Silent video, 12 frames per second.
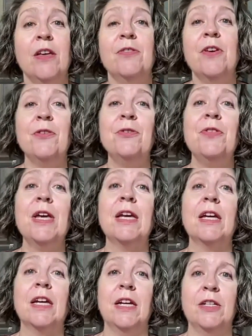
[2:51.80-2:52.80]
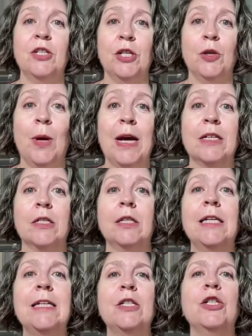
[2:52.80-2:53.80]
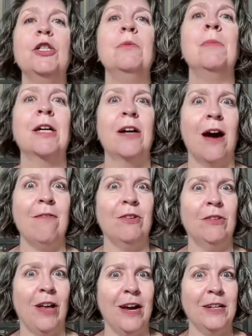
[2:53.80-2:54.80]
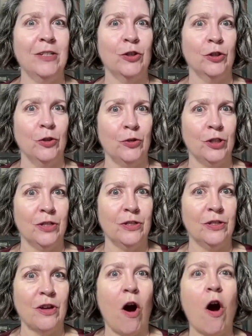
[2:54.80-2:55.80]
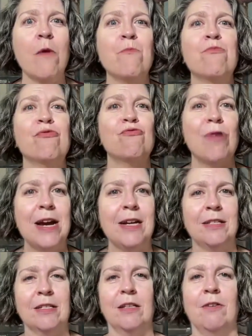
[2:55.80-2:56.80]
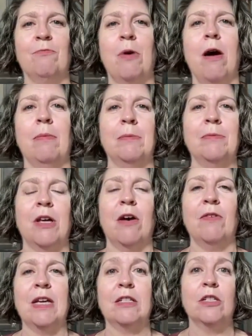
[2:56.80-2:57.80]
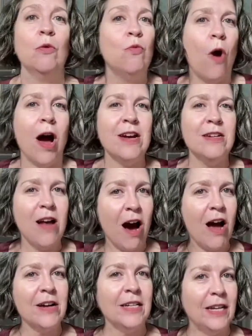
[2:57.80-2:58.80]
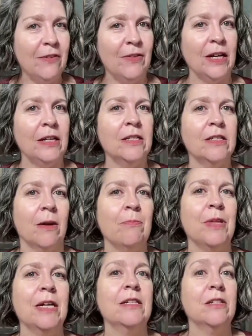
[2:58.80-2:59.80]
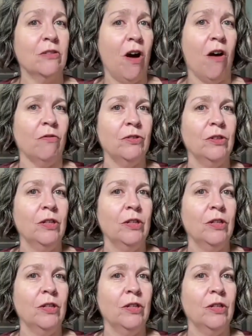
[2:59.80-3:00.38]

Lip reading: The other thing it can do is lead to MacGyver-like solutions. Our brains love problem solving, so why not give it something to solve?